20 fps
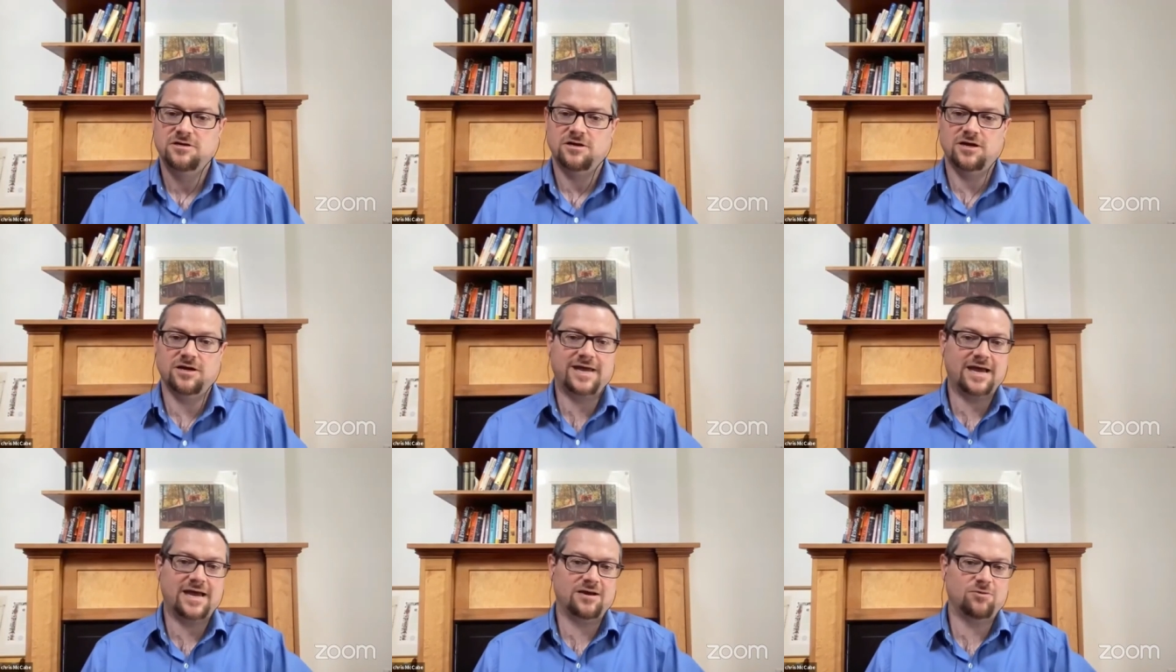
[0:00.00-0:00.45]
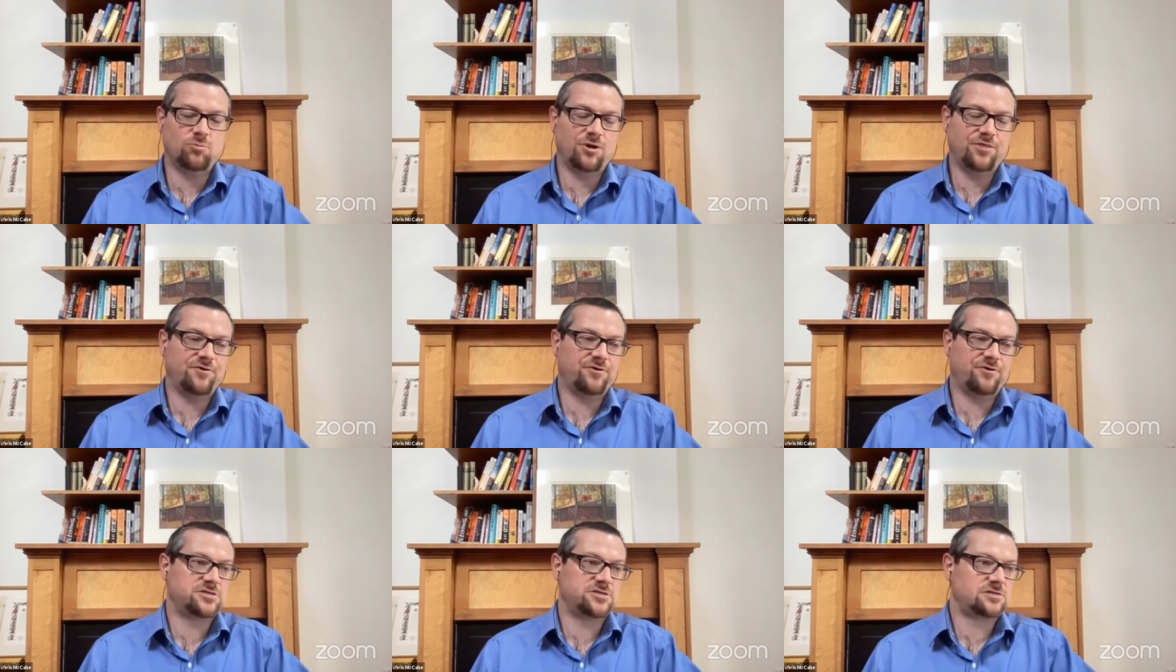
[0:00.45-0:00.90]
Again,
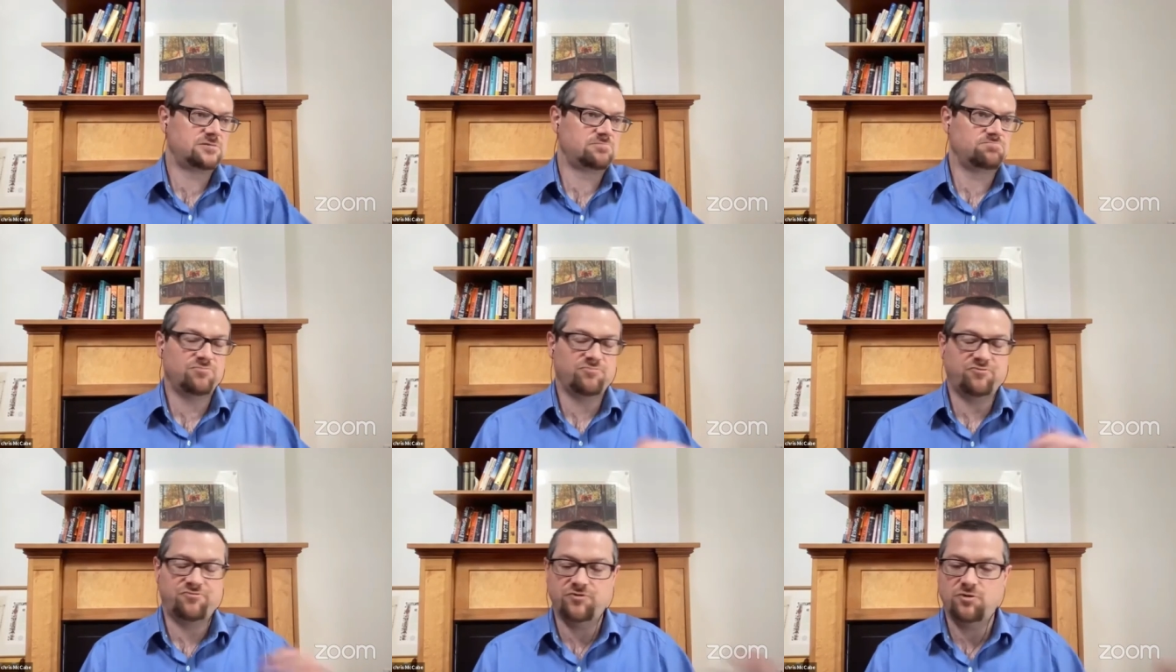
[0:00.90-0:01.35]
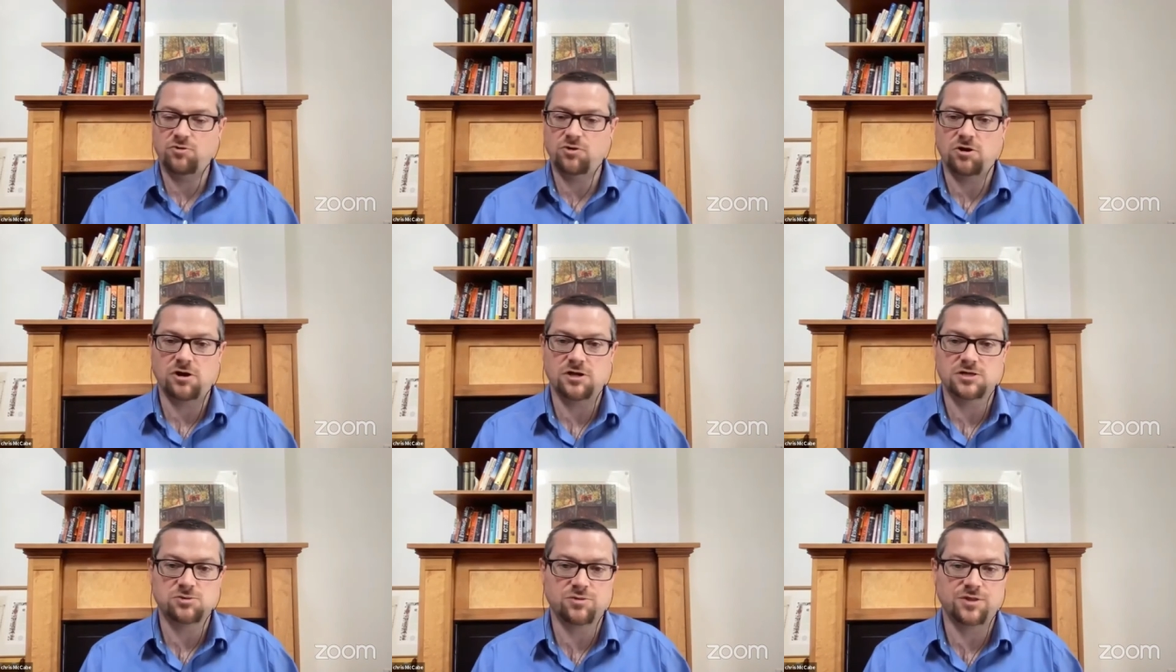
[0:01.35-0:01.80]
whether it's phone
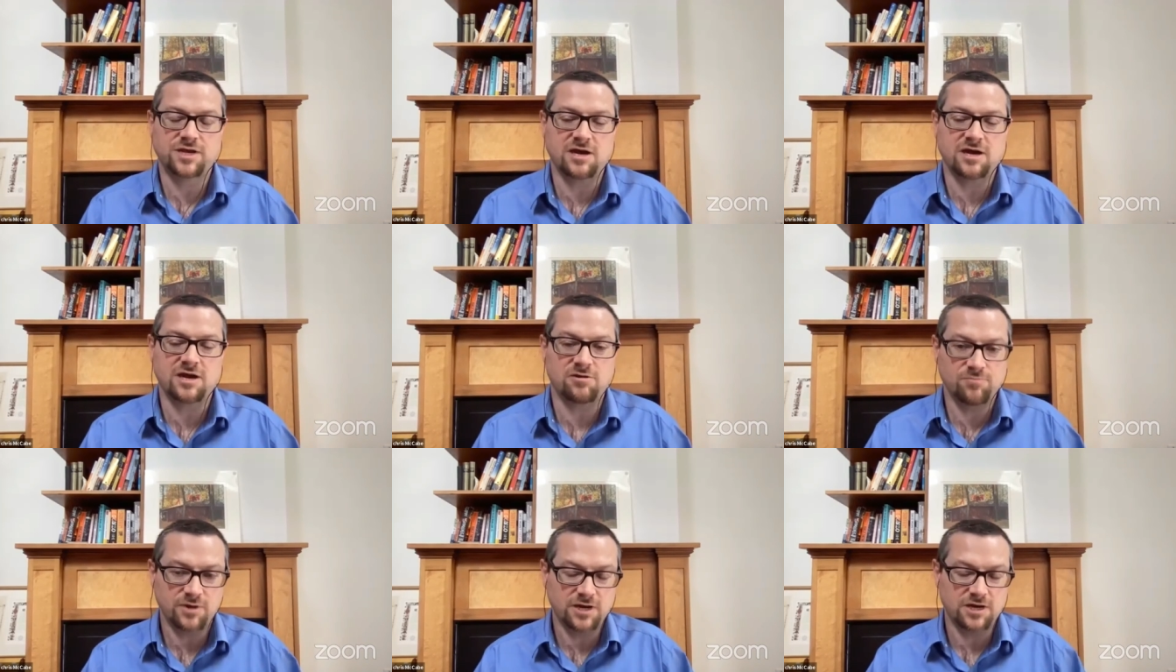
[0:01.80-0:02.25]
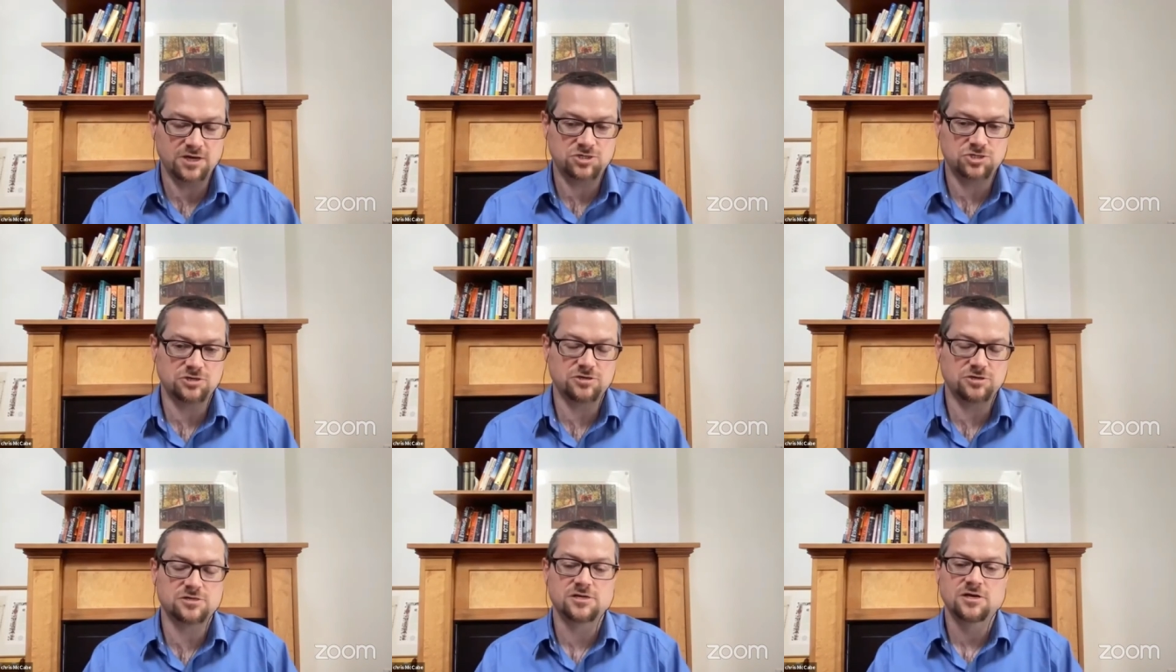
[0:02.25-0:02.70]
calls with account
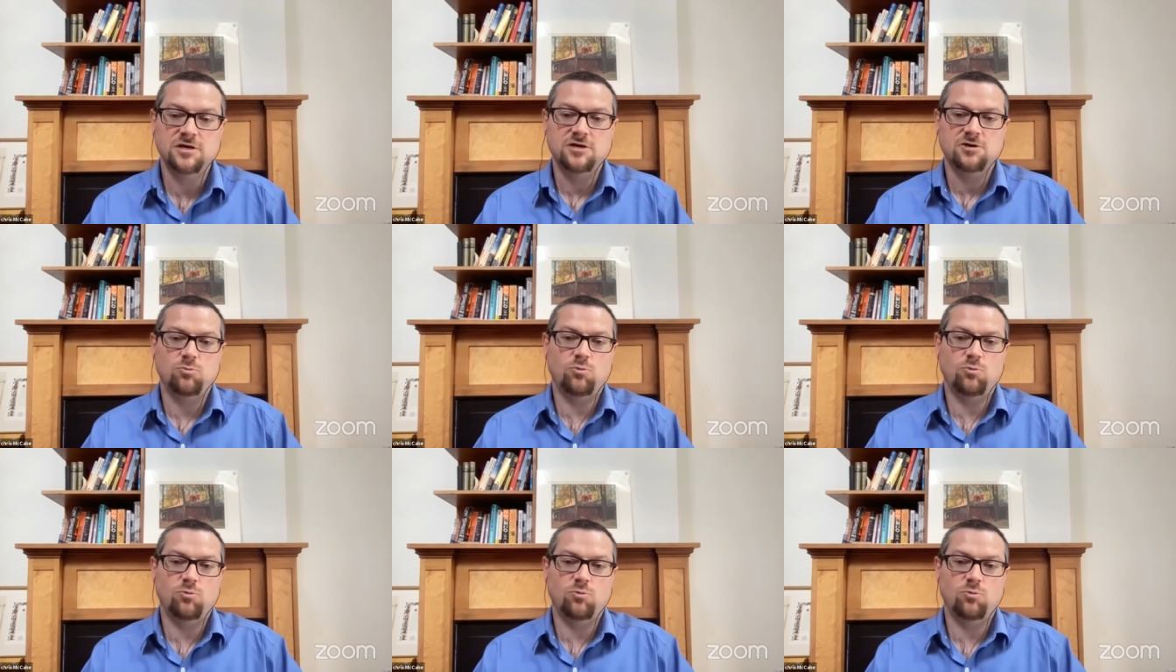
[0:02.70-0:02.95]
managers,